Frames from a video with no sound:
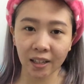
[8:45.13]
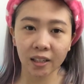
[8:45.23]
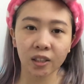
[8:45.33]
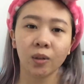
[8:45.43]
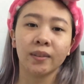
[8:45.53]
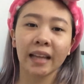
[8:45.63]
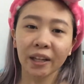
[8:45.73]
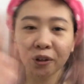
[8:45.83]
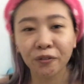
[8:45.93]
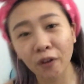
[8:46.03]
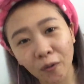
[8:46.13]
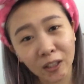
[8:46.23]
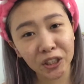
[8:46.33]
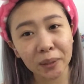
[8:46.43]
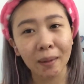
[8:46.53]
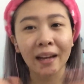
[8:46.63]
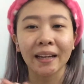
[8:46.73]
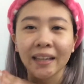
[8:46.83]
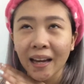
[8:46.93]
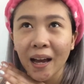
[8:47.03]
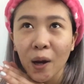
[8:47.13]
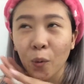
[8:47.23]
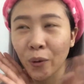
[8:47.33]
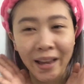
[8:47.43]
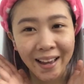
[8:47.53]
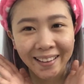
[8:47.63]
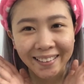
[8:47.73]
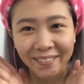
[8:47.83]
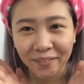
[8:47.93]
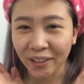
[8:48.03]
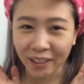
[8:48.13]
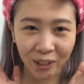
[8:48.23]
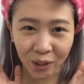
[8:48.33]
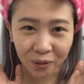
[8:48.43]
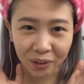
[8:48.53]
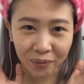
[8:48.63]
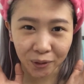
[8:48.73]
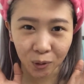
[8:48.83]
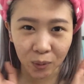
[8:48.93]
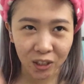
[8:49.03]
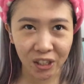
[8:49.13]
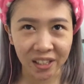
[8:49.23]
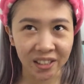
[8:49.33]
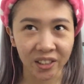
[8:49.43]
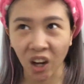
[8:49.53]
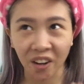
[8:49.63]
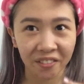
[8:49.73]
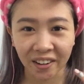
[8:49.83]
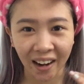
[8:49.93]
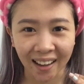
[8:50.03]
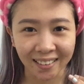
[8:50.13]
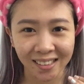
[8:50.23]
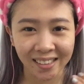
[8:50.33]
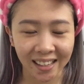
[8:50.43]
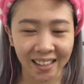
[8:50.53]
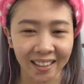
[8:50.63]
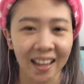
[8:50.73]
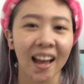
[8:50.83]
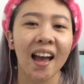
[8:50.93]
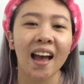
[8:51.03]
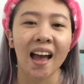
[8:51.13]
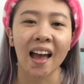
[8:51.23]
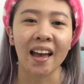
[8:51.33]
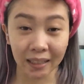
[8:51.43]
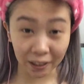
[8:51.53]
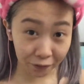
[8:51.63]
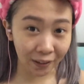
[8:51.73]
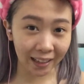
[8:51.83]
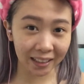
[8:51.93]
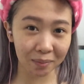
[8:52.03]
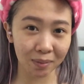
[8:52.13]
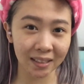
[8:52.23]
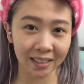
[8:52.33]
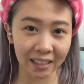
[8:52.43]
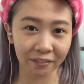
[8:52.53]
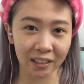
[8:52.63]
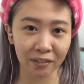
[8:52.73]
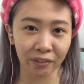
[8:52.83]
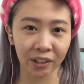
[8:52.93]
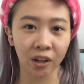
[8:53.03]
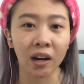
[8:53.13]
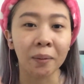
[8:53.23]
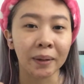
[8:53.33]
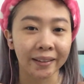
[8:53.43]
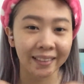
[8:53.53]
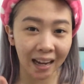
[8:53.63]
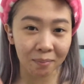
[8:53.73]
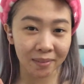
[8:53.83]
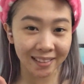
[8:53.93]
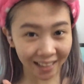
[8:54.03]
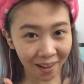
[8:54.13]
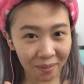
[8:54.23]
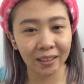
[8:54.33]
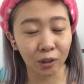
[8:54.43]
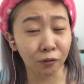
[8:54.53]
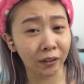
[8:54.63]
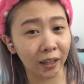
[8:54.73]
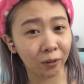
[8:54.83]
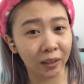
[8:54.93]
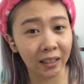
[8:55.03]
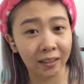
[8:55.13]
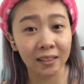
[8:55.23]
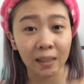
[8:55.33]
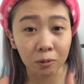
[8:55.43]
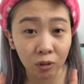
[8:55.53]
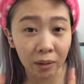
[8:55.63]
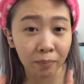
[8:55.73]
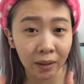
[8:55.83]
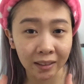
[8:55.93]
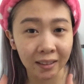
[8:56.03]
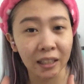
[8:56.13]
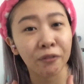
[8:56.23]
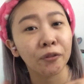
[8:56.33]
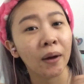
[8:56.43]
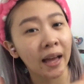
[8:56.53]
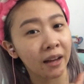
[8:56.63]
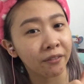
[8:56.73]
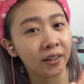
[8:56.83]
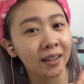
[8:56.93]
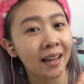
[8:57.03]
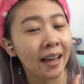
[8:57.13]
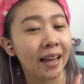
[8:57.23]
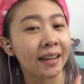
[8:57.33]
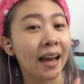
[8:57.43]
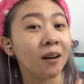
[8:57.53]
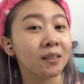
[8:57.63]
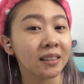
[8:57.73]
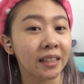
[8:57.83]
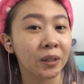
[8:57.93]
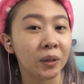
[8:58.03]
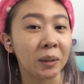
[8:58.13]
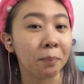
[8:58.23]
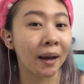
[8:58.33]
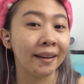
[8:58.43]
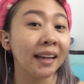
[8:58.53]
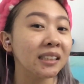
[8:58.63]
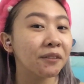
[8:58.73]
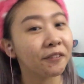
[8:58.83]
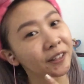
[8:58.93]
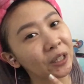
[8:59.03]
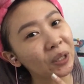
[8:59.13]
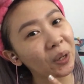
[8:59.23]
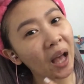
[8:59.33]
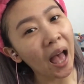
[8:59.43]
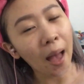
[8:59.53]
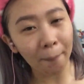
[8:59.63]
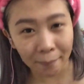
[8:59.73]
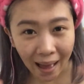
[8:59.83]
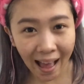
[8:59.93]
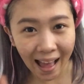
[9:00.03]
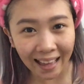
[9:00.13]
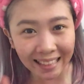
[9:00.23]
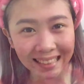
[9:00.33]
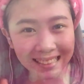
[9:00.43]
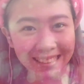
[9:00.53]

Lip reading: So thank you for watching my weird video review, which is not very artistic. And if you like it, please give this video a big thumbs up. Don't forget to click the subscribe button if you haven't. And I'll see you in my next video. Bye.